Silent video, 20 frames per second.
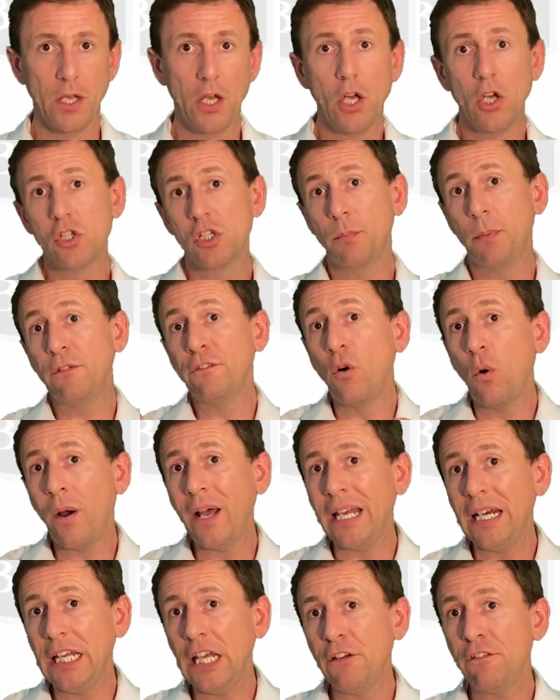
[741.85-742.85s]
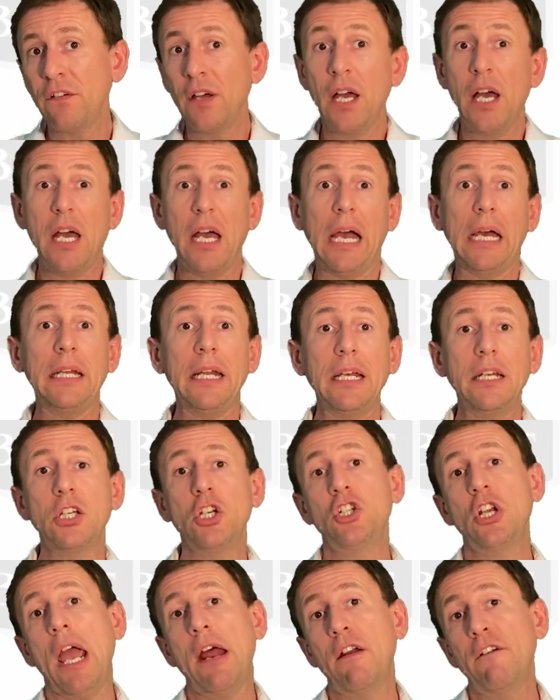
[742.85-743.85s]
So before I leave, I'd like to
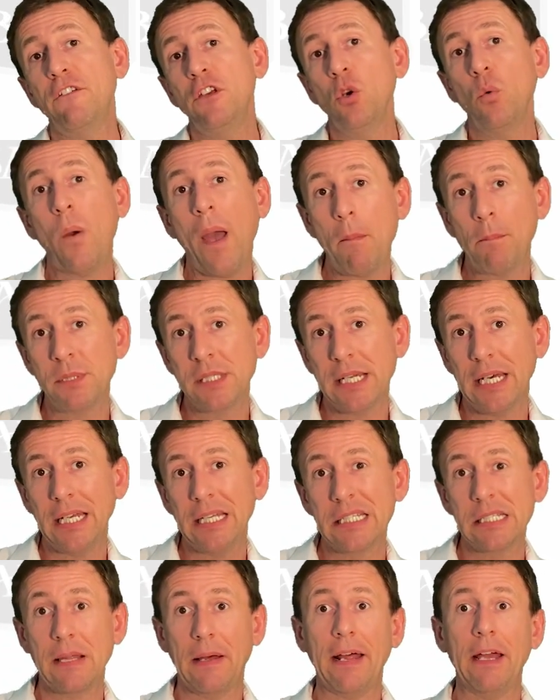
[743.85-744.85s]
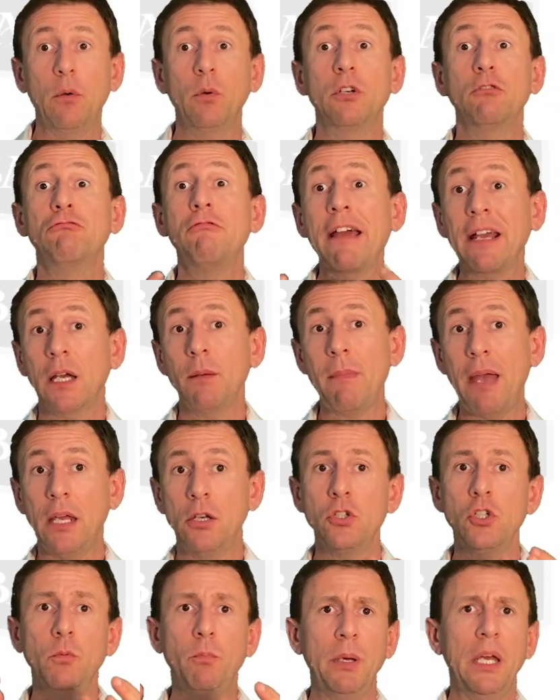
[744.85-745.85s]
share a few websites that I would
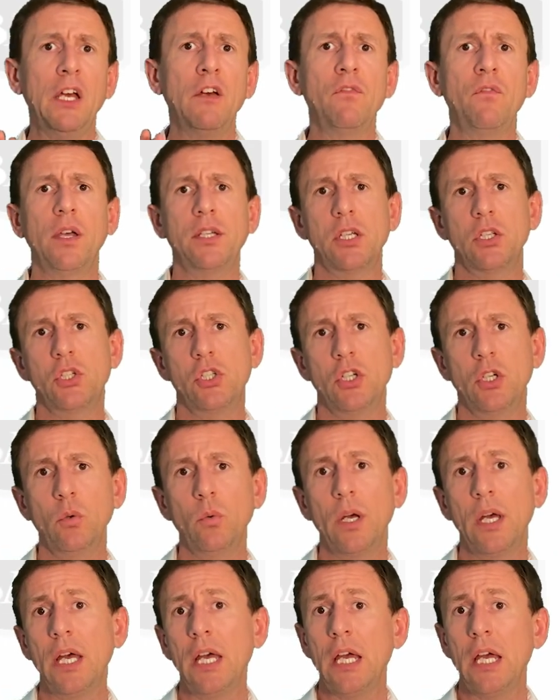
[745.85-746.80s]
recommend you pay a visit to,